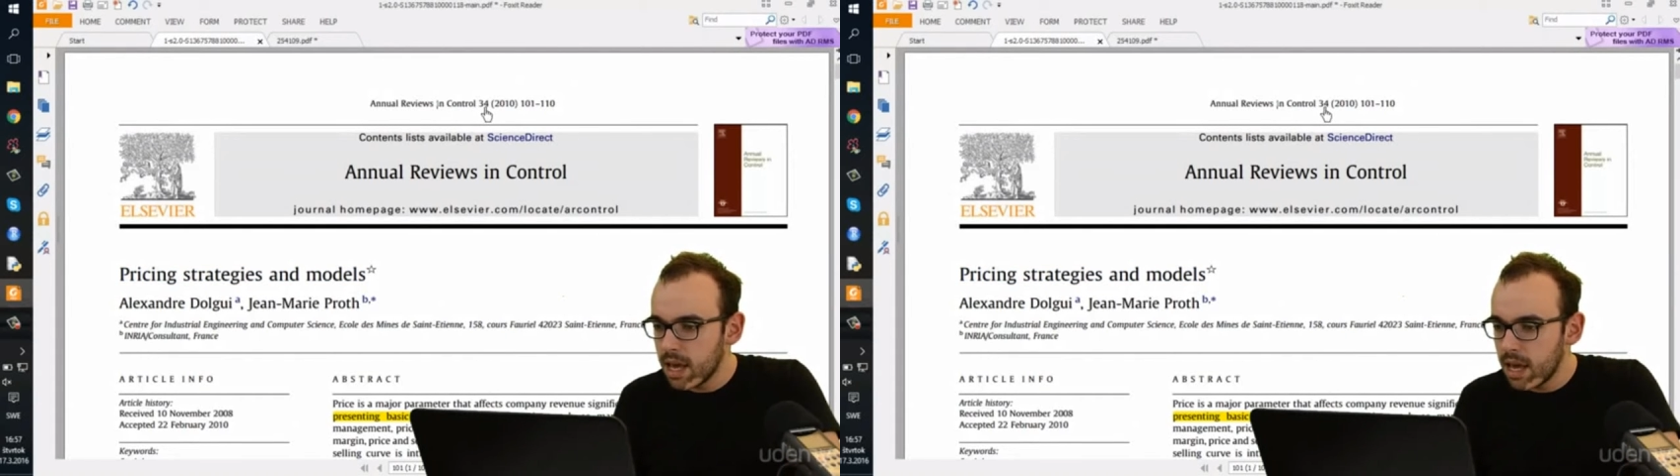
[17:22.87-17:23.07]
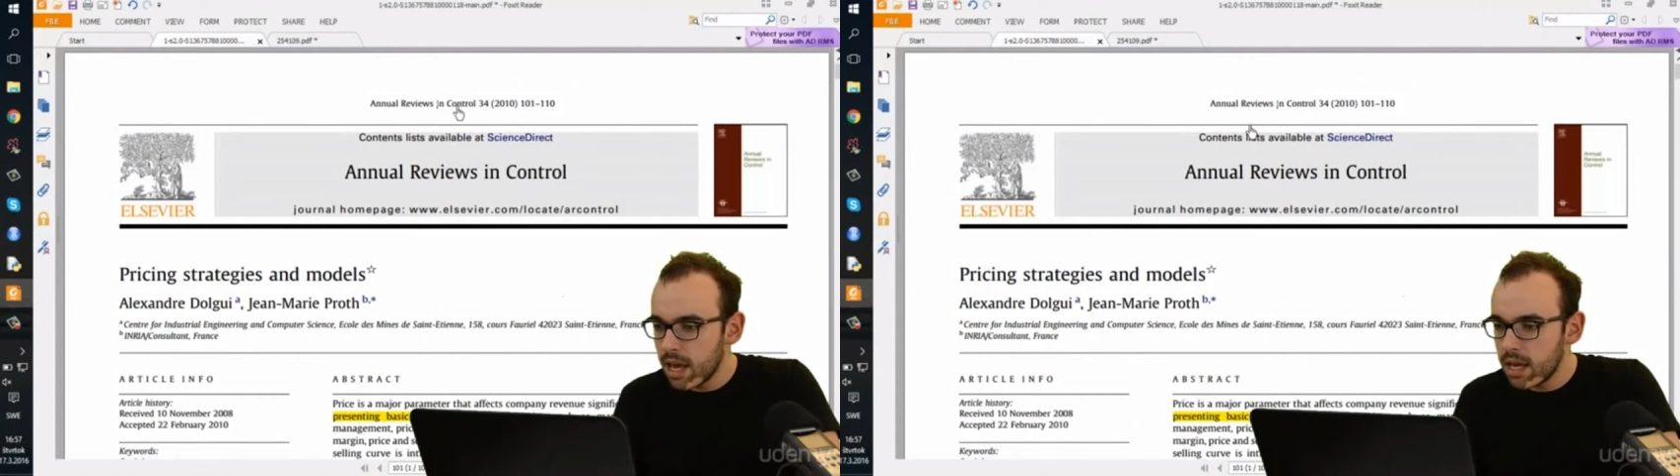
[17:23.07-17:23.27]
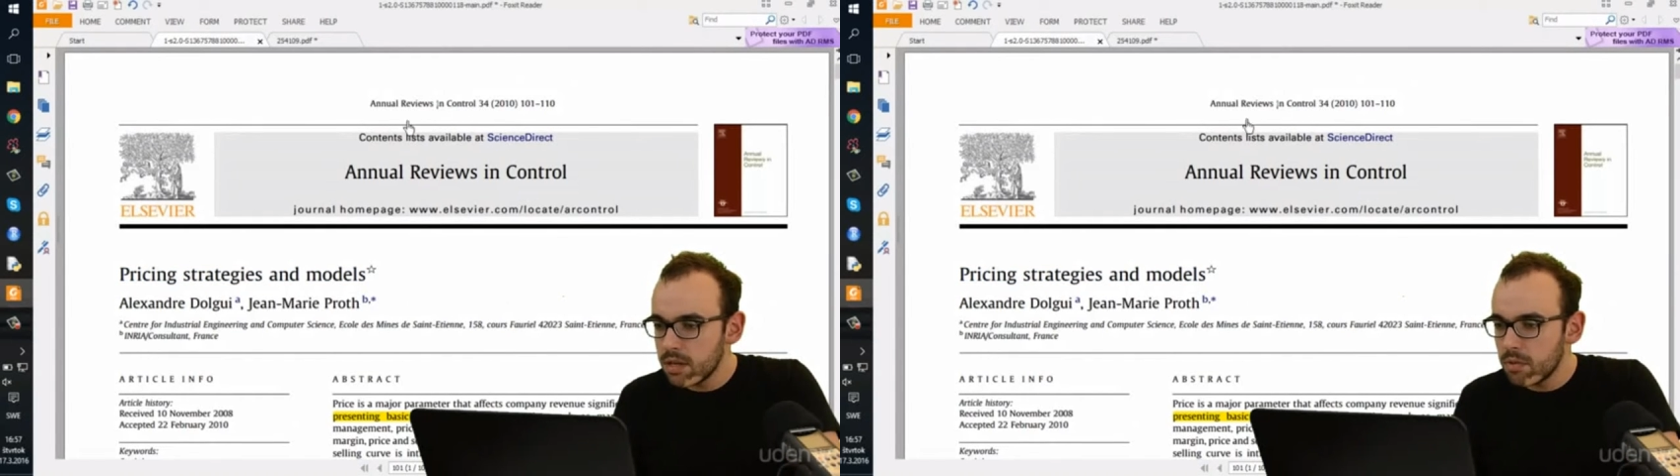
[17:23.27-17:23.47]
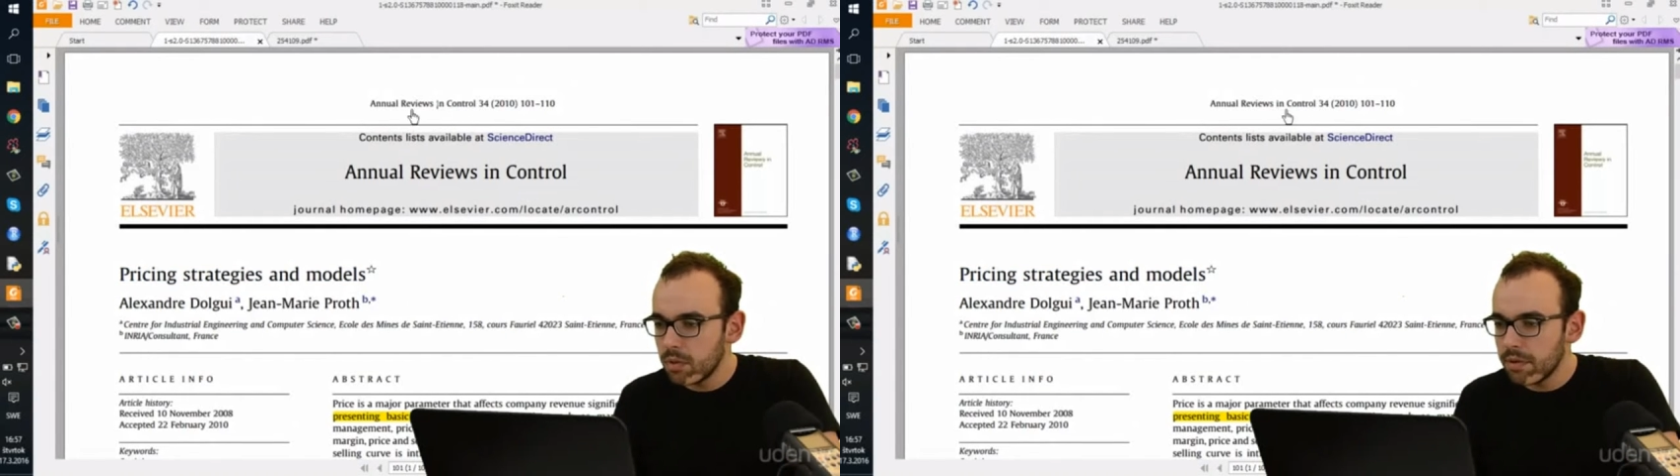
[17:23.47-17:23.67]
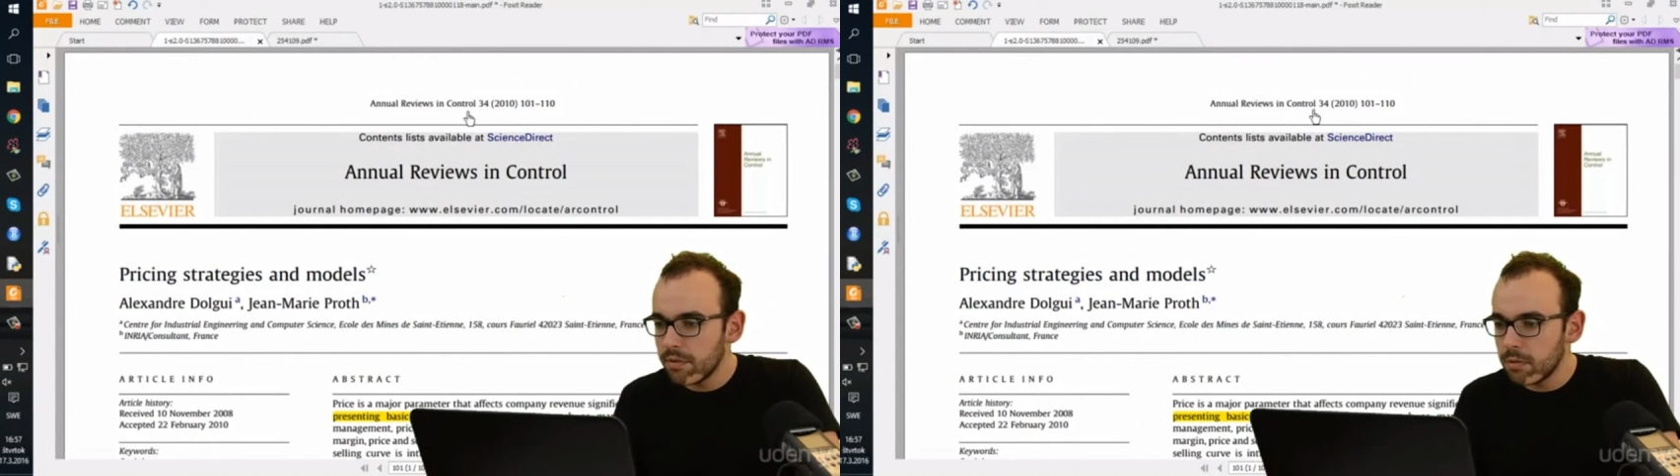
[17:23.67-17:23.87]
Annual
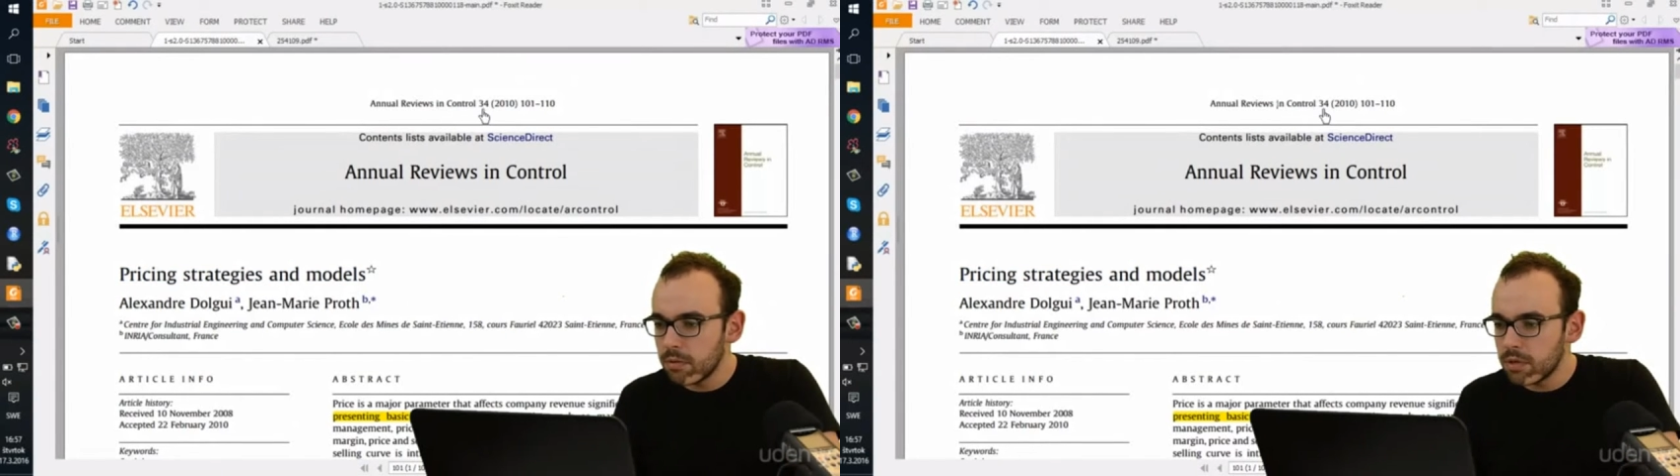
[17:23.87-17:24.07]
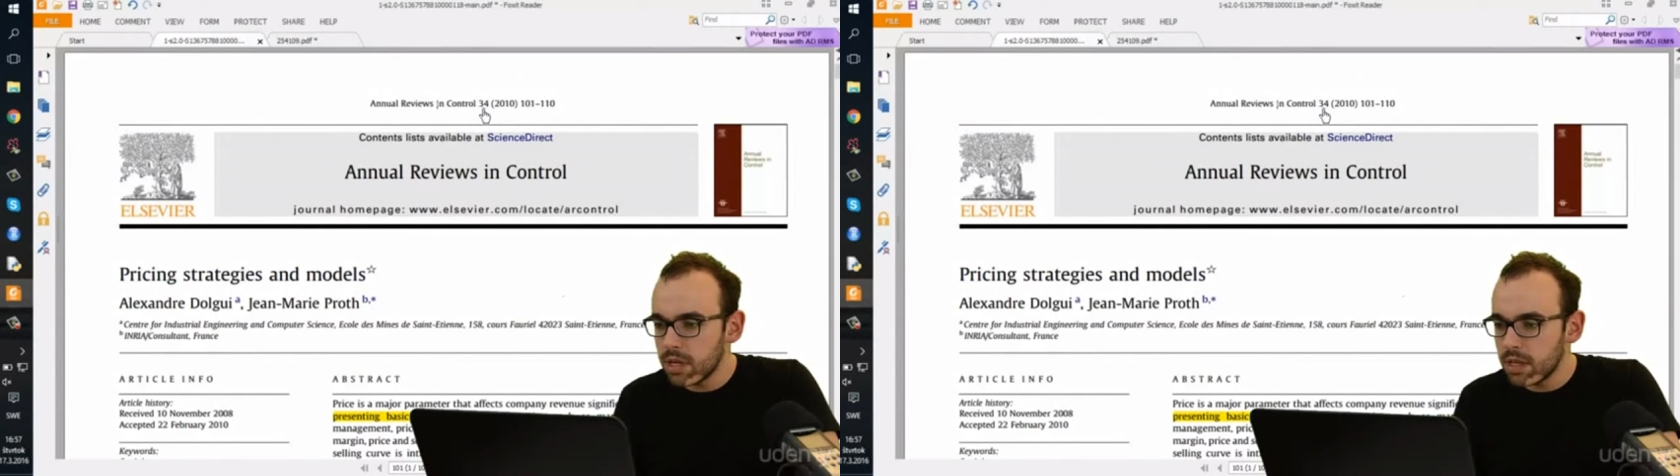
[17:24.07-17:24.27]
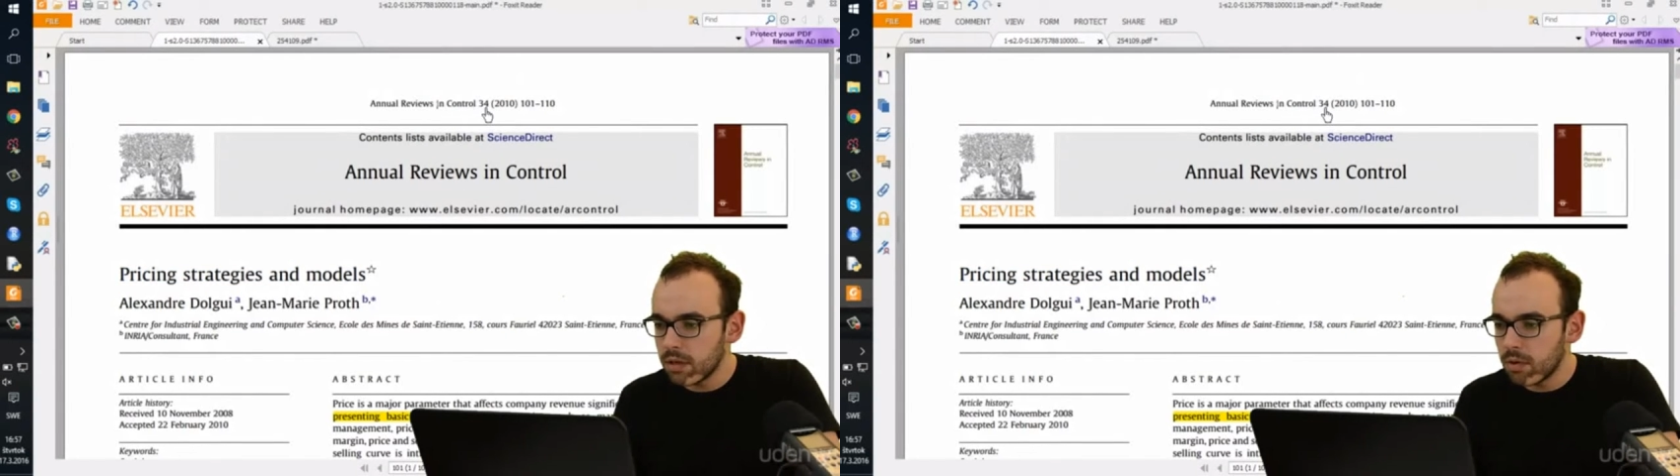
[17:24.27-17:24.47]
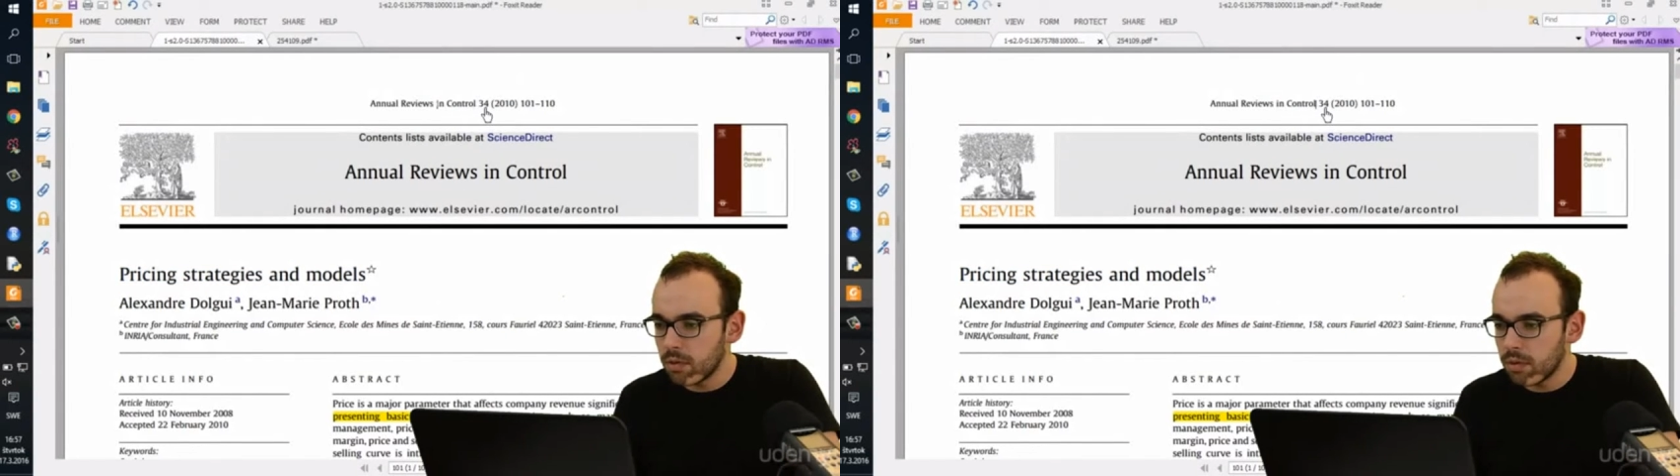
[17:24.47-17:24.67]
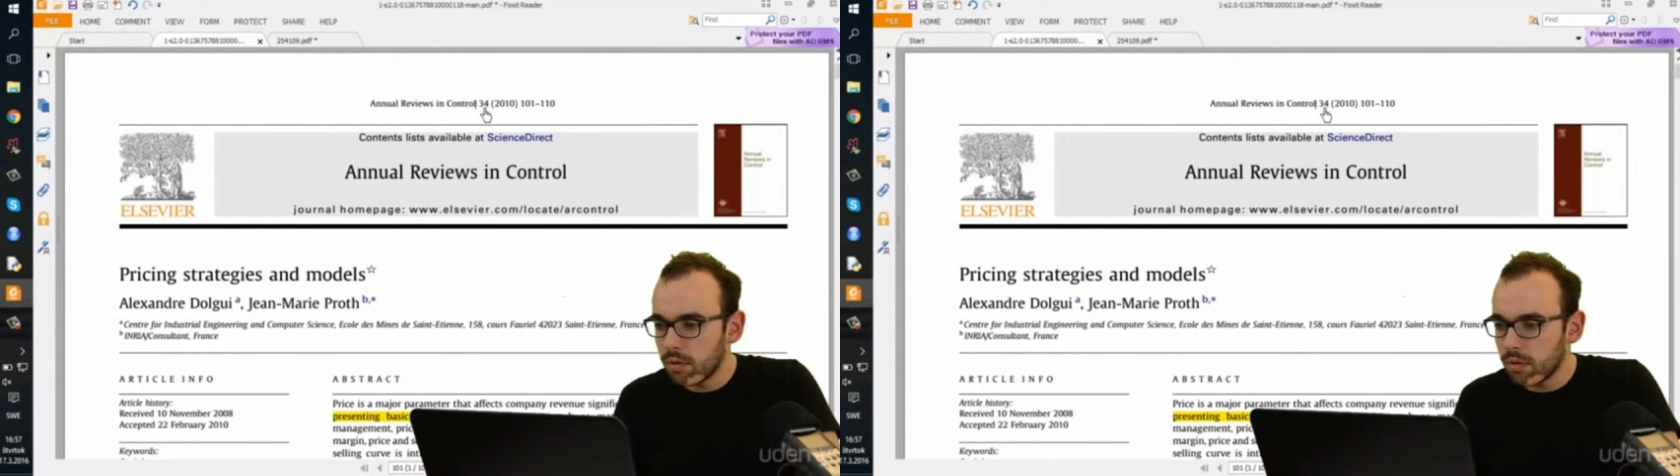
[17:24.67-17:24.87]
reviews in
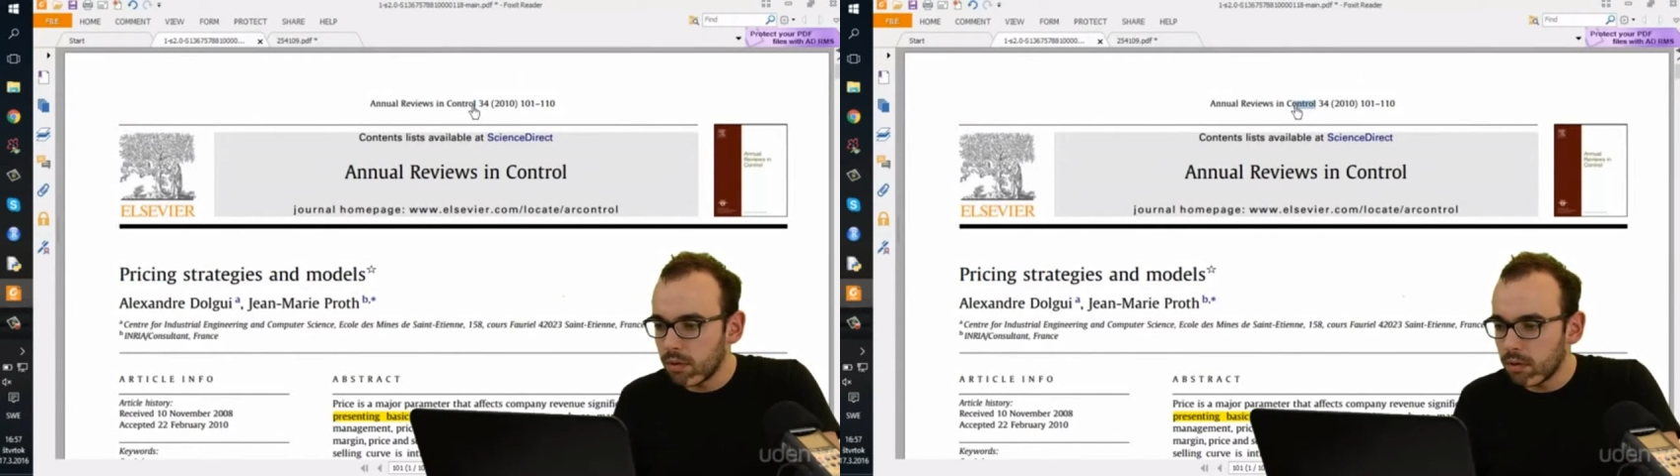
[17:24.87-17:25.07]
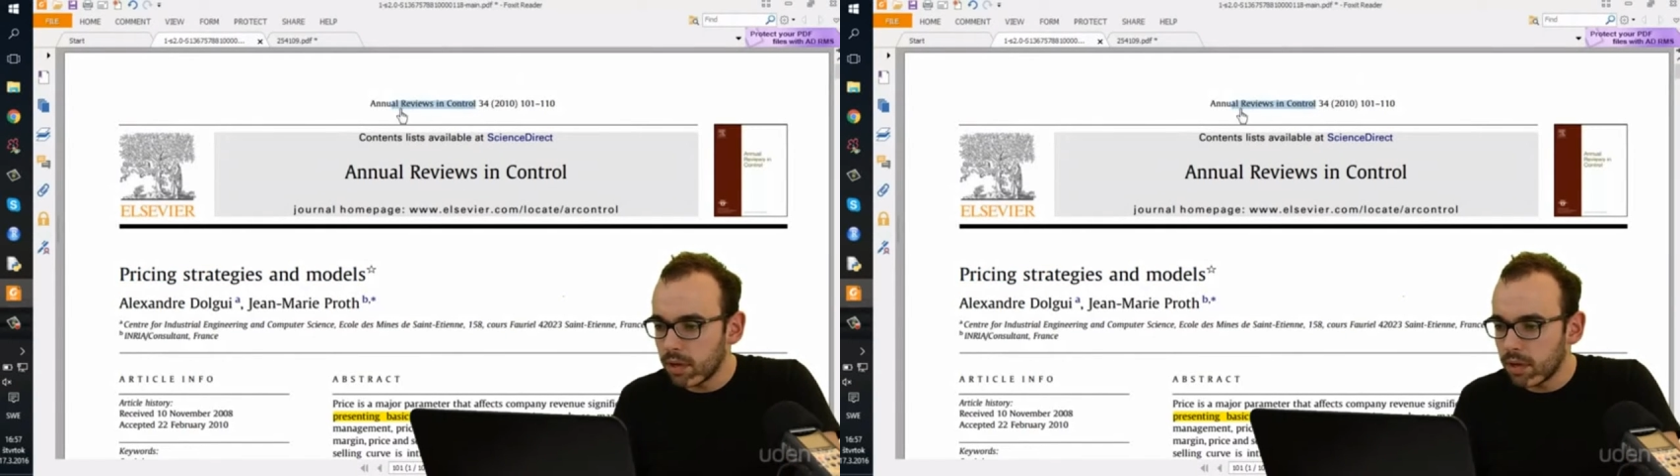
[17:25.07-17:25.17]
control.